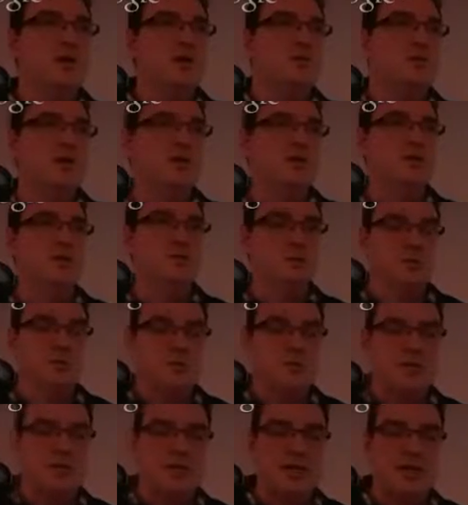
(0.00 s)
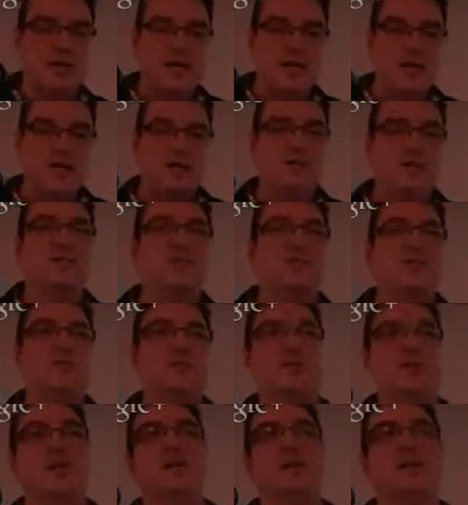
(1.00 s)
where this works great is if
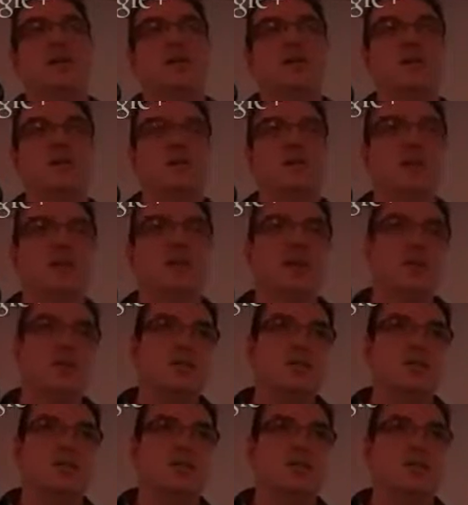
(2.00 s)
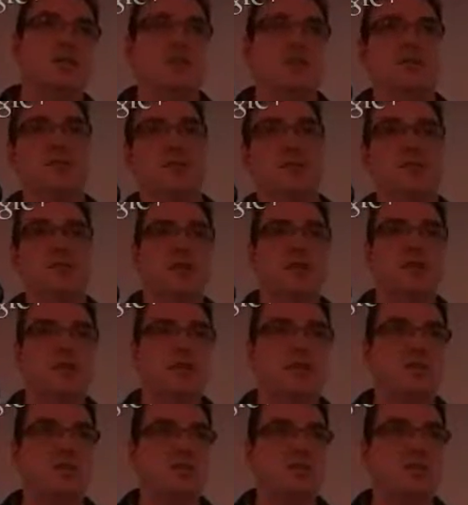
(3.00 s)
you've got your communications and your
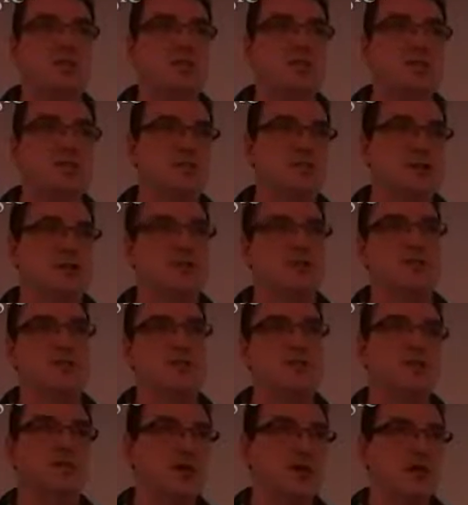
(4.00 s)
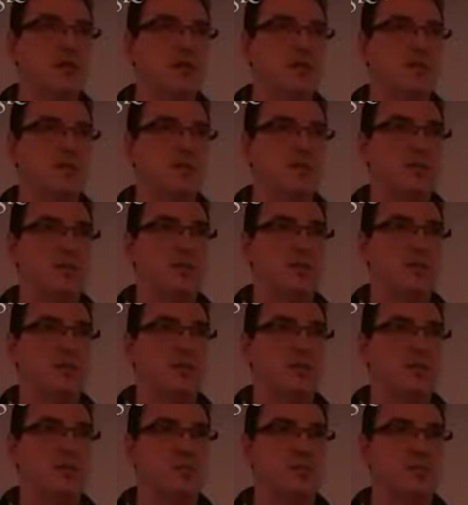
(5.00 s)
investigations effectively talking with each
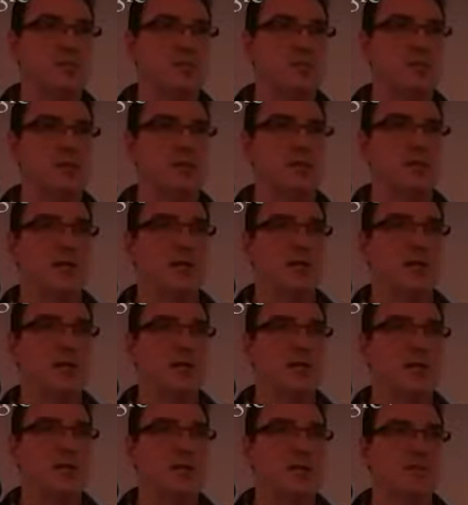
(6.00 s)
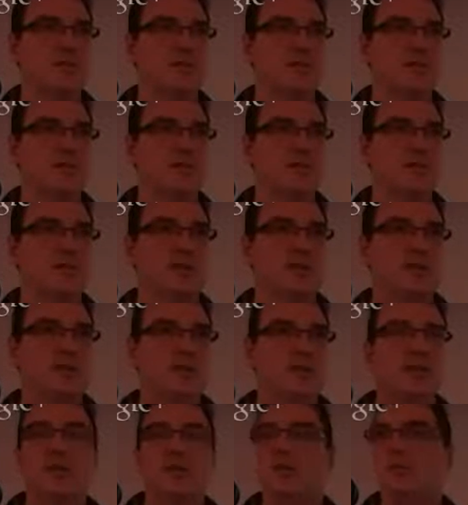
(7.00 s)
other and working collaboratively together
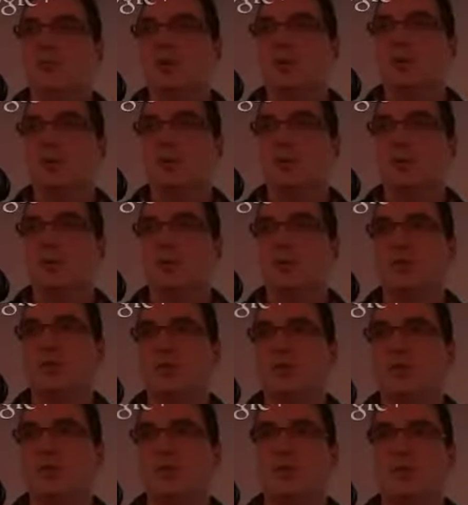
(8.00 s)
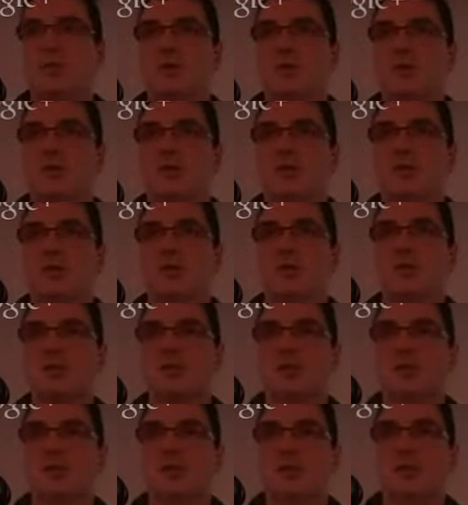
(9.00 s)
with purpose and process.
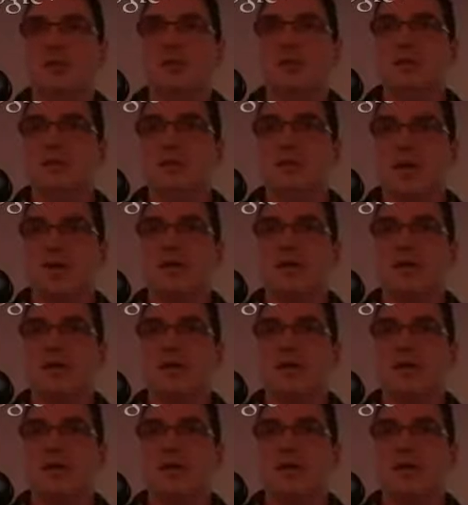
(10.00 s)
That'll